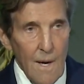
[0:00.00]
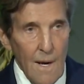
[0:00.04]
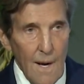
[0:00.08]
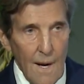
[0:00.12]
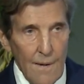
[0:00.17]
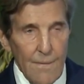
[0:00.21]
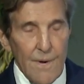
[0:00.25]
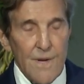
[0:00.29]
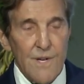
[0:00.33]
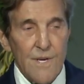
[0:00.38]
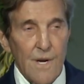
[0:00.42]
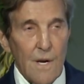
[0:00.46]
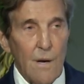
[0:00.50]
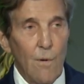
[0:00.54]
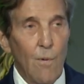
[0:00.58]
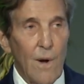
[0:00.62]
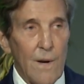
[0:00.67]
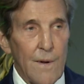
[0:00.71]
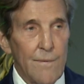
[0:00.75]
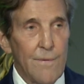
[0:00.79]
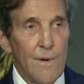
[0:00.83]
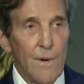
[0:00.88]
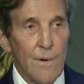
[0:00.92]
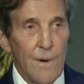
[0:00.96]
Every single
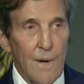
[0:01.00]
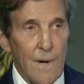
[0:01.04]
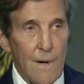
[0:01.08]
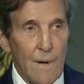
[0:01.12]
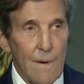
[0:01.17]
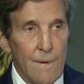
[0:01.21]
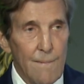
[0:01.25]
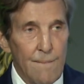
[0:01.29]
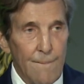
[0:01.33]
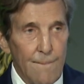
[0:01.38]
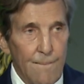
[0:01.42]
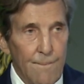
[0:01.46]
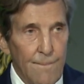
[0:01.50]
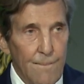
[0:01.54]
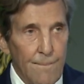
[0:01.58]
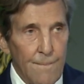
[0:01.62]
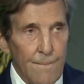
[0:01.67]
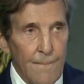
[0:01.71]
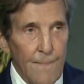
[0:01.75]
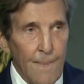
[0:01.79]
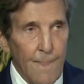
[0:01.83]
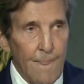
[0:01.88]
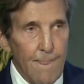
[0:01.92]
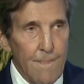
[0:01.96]
one of you here
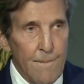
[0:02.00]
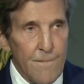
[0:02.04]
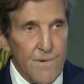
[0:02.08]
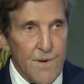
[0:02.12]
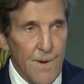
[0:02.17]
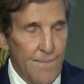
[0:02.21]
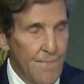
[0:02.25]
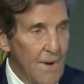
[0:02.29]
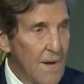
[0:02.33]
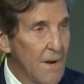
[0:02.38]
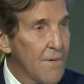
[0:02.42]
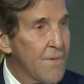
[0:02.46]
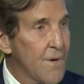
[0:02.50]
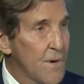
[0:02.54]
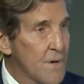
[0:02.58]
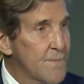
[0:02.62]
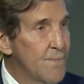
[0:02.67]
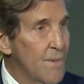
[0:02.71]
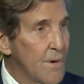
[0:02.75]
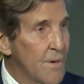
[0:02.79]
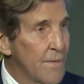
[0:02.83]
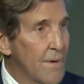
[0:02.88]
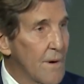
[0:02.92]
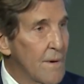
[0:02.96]
should be a
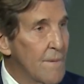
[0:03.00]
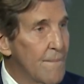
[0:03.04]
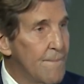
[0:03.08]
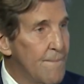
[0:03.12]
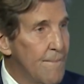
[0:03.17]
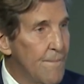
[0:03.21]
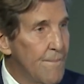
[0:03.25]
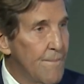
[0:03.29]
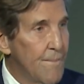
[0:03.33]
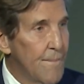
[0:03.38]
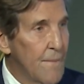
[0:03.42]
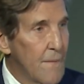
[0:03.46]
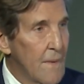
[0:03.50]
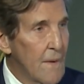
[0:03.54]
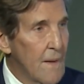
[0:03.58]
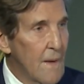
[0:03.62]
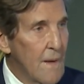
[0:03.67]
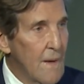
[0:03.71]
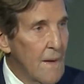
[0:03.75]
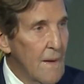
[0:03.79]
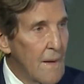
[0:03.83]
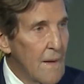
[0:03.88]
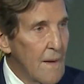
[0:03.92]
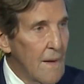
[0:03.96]
first mover.
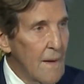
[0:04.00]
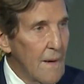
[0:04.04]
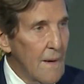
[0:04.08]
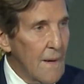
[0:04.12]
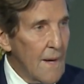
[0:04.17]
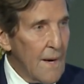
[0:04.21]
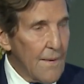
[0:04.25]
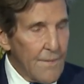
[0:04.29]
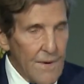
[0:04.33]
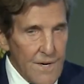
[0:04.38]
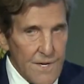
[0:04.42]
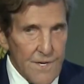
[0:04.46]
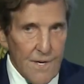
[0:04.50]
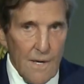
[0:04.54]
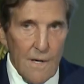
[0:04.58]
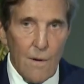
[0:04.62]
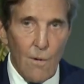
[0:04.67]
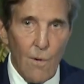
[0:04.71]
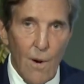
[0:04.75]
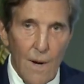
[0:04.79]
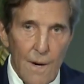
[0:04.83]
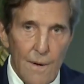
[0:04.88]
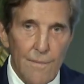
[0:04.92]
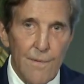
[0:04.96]
Every
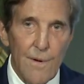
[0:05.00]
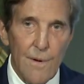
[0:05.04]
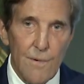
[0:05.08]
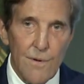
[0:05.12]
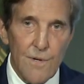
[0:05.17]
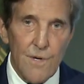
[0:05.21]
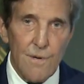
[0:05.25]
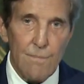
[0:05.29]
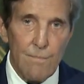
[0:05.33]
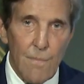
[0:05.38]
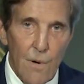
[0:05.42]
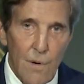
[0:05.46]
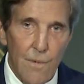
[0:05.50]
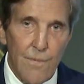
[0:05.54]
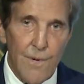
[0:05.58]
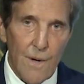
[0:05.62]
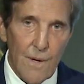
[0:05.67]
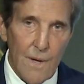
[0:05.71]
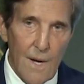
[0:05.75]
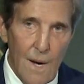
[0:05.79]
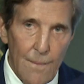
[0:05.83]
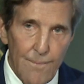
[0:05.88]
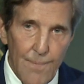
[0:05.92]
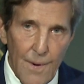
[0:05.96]
single one of you should move
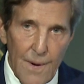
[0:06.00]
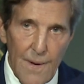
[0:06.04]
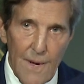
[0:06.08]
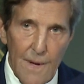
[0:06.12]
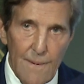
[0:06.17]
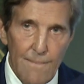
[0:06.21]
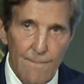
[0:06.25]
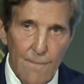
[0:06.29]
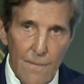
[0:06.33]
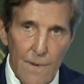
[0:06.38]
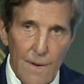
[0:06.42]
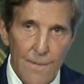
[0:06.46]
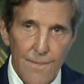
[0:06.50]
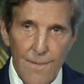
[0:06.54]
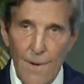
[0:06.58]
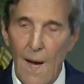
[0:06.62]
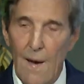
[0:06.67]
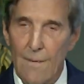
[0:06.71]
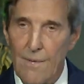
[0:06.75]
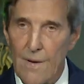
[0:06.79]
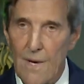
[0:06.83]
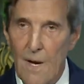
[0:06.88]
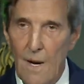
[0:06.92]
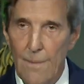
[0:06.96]
your company. If you
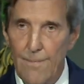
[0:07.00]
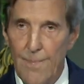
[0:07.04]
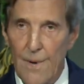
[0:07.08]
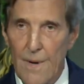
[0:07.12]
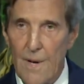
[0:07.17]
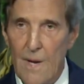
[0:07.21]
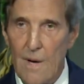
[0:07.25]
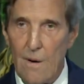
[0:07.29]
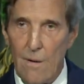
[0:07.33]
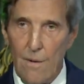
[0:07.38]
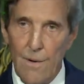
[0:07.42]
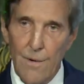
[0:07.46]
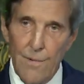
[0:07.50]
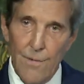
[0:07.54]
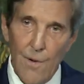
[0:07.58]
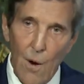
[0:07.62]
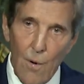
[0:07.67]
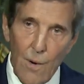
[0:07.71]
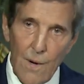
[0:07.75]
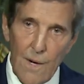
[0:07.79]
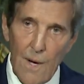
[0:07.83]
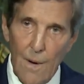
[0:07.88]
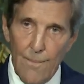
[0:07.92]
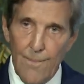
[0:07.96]
have a company or you
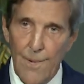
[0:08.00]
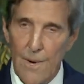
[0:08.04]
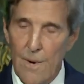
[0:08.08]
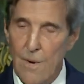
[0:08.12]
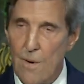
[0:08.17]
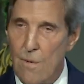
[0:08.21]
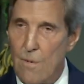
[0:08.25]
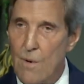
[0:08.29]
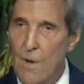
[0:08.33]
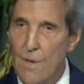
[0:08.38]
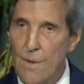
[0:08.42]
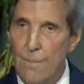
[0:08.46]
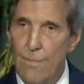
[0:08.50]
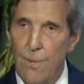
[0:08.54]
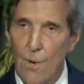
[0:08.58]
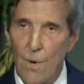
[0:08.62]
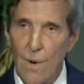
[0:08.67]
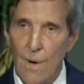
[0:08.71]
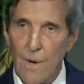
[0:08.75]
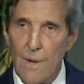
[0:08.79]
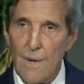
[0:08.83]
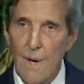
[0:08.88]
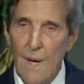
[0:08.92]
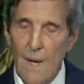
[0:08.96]
know a company, you're on the
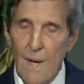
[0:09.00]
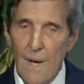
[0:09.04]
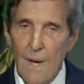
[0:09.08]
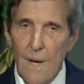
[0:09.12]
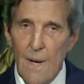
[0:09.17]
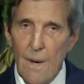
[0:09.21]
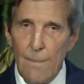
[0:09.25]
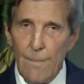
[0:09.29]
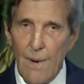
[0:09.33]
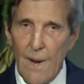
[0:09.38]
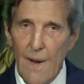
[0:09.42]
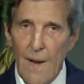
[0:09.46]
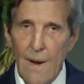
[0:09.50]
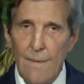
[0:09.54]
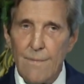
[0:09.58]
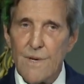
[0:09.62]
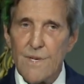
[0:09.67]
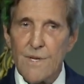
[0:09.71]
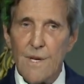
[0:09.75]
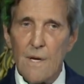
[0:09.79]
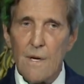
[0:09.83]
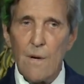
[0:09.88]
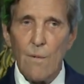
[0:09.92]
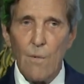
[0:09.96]
board, but
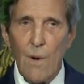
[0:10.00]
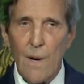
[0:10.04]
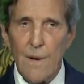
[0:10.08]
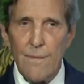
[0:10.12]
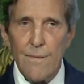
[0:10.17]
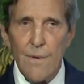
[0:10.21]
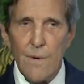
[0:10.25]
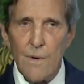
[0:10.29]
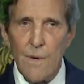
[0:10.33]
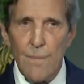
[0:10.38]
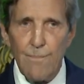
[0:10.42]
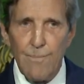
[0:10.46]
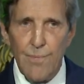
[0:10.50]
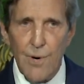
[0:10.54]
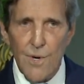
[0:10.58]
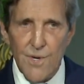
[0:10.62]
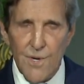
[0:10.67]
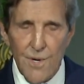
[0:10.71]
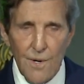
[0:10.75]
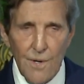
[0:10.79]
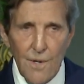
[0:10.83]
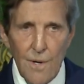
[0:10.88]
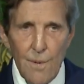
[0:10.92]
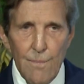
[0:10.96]
every single one of you can
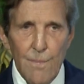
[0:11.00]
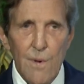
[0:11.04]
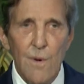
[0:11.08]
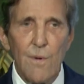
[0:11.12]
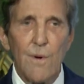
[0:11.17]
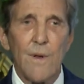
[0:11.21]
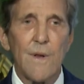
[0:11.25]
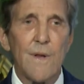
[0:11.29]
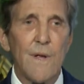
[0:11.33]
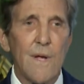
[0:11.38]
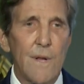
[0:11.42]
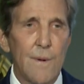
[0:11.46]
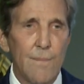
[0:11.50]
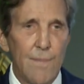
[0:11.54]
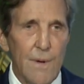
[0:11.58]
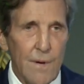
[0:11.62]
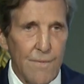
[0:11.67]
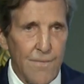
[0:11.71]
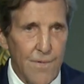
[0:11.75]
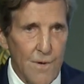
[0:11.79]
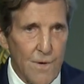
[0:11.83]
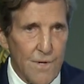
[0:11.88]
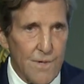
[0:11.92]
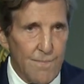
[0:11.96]
push your community to be
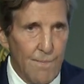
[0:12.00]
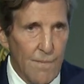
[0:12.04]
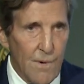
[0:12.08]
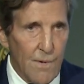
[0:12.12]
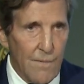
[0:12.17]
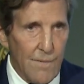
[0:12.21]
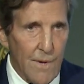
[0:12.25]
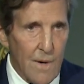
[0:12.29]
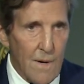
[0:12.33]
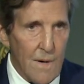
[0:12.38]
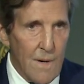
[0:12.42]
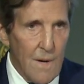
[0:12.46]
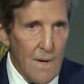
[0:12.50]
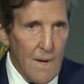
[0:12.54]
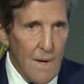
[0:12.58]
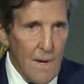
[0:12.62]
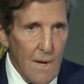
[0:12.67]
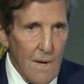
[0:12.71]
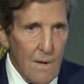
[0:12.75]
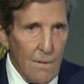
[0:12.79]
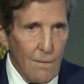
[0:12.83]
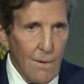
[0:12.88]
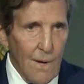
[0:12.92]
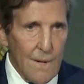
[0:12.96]
a first mover,
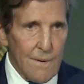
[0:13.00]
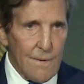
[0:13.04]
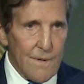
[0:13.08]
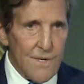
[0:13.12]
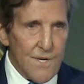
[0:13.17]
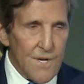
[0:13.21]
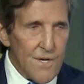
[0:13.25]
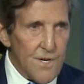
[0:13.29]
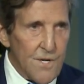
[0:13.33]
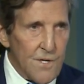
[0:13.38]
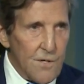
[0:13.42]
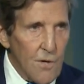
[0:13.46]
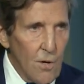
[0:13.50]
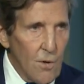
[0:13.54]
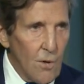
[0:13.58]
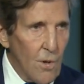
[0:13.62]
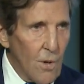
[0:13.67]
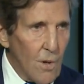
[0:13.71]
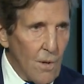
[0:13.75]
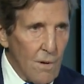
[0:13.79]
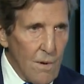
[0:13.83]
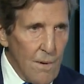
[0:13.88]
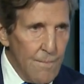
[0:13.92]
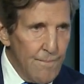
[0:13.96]
whether it's a
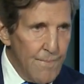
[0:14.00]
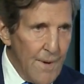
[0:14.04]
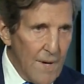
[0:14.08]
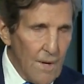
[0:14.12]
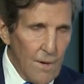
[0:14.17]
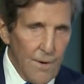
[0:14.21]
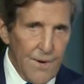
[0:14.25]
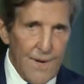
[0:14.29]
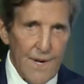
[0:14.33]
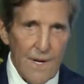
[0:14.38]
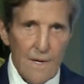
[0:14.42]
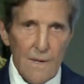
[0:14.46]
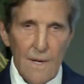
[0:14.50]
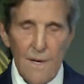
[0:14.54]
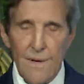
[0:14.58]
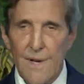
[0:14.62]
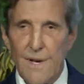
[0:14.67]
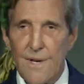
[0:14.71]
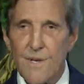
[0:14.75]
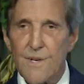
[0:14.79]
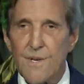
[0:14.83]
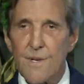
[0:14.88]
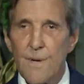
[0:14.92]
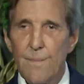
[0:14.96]
school or a building that
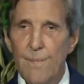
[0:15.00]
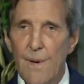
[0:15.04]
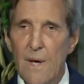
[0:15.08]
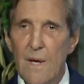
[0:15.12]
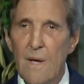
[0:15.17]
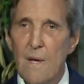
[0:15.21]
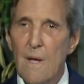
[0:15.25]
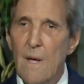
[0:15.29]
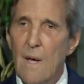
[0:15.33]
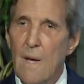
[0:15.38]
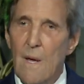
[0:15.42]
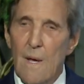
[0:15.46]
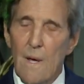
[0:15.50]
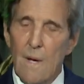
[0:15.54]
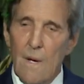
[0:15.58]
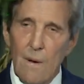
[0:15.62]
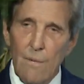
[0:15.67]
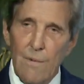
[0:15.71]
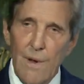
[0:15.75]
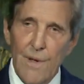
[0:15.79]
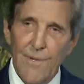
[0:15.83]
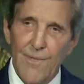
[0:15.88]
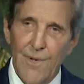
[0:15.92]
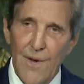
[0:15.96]
needs to be
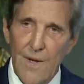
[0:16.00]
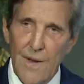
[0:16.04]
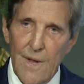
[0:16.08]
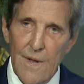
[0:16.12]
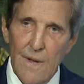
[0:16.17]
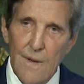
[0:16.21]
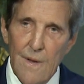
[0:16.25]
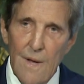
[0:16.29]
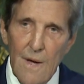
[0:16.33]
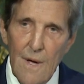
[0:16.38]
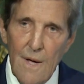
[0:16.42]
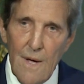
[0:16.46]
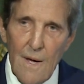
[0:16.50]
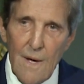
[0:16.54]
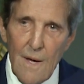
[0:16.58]
refitted.